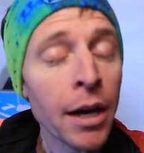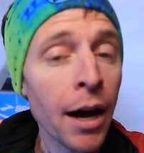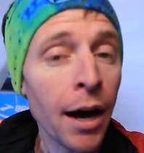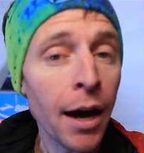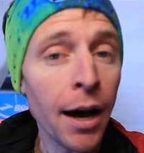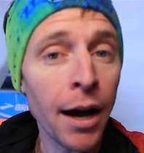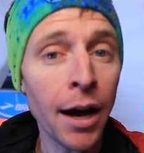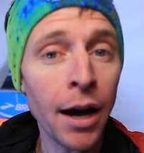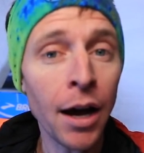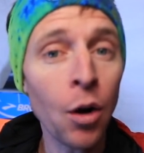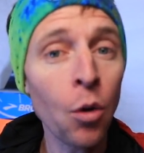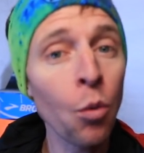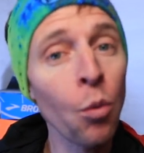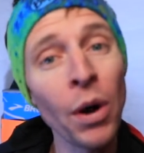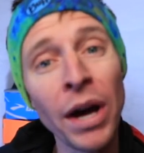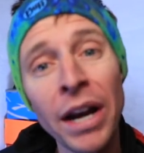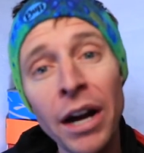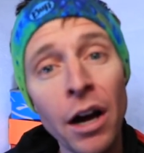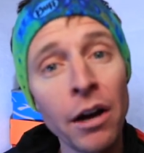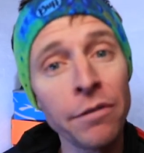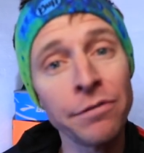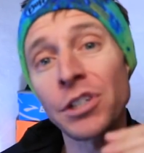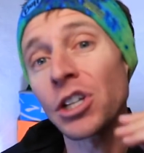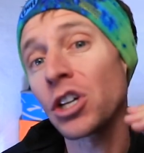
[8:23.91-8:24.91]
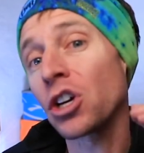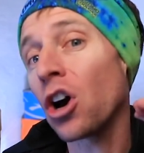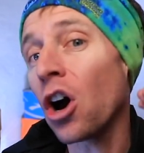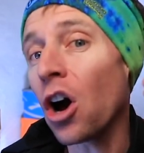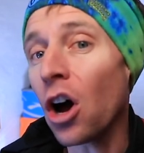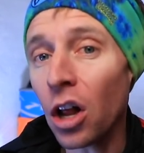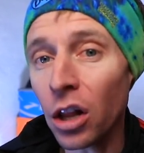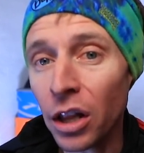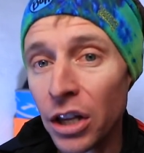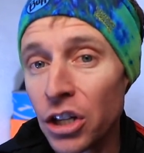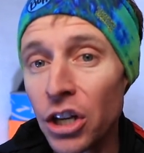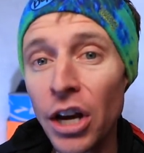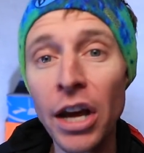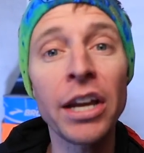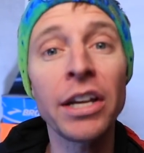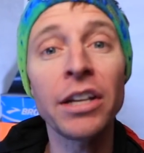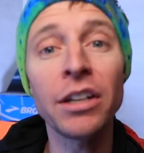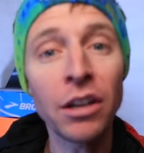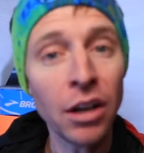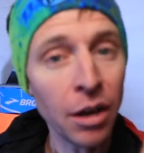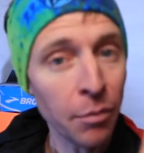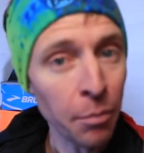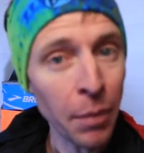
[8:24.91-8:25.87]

Uh, went off to college, and